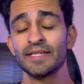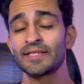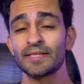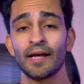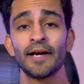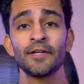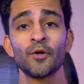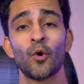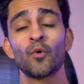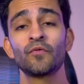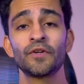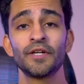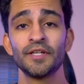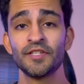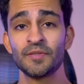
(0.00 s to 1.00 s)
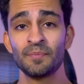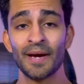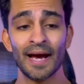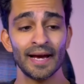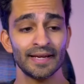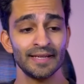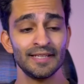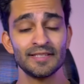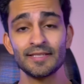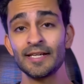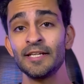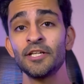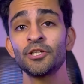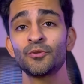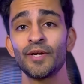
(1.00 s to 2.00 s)
Slide Over is back and it's
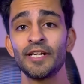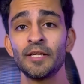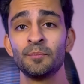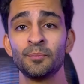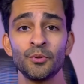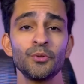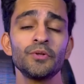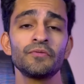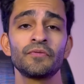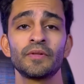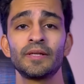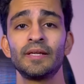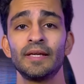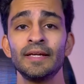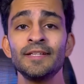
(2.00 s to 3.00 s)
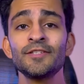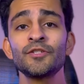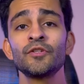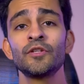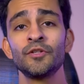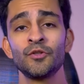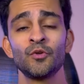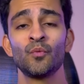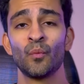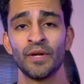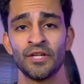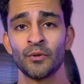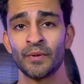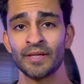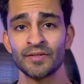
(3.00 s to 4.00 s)
integrated beautifully into the new
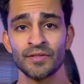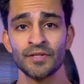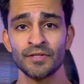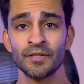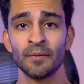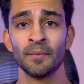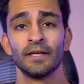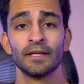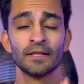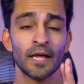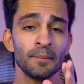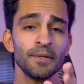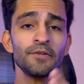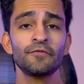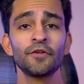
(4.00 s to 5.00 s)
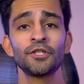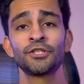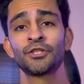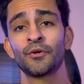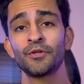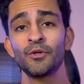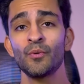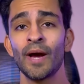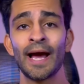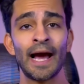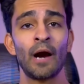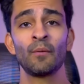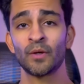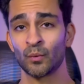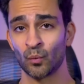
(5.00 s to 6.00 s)
windowing system. Let me first show you how it